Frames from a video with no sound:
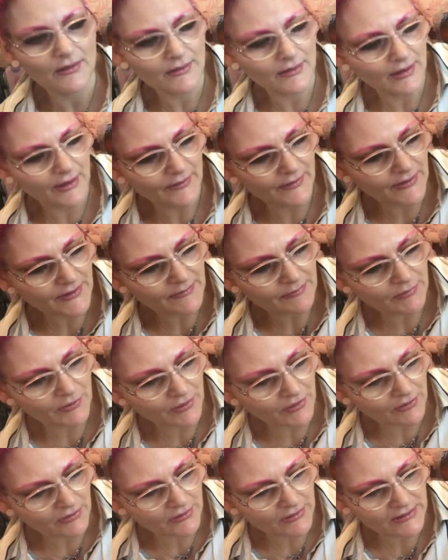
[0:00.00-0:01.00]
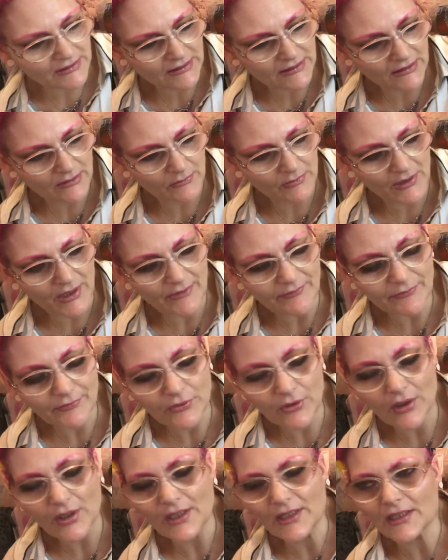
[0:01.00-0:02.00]
Now this box, we haven't
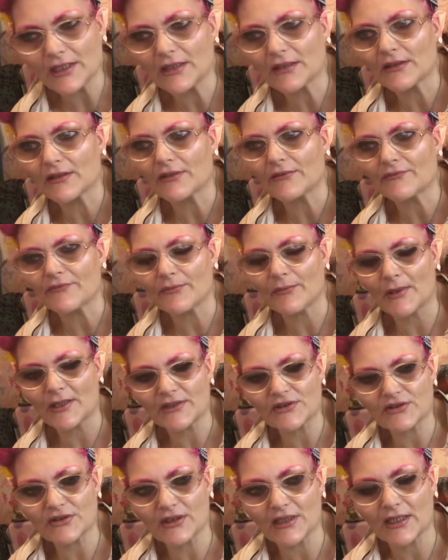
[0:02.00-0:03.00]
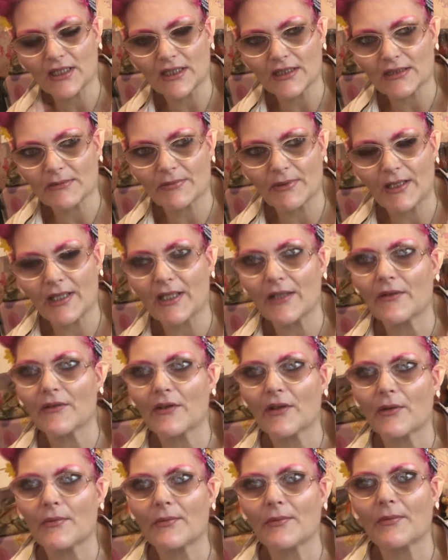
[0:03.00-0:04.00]
got any information again about it,
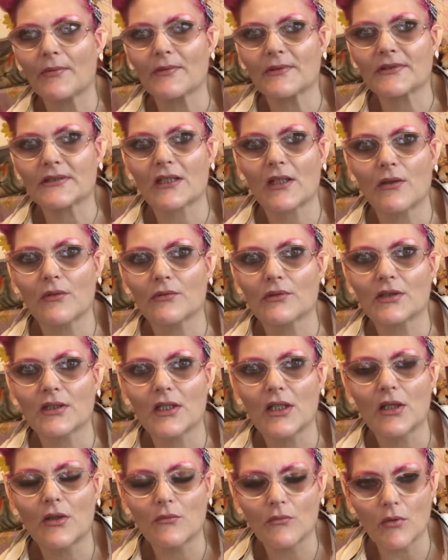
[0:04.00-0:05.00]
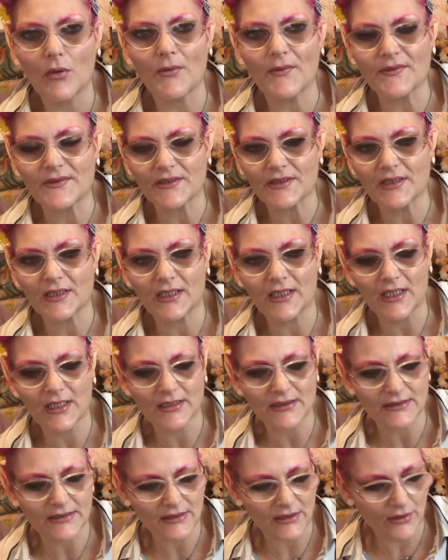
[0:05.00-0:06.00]
although we was told what we was going to
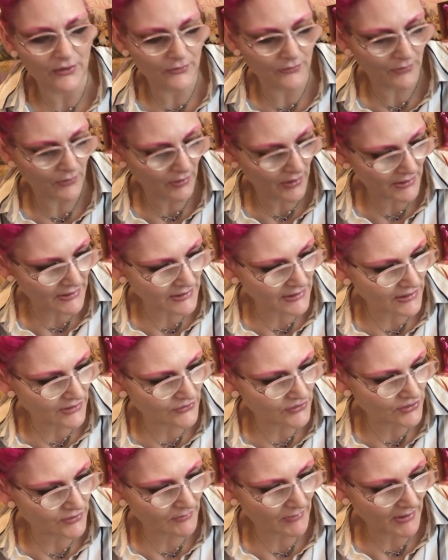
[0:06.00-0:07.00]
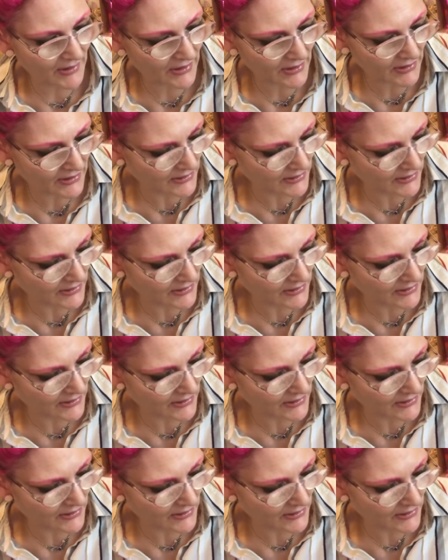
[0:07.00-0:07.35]
get, so I did actually make a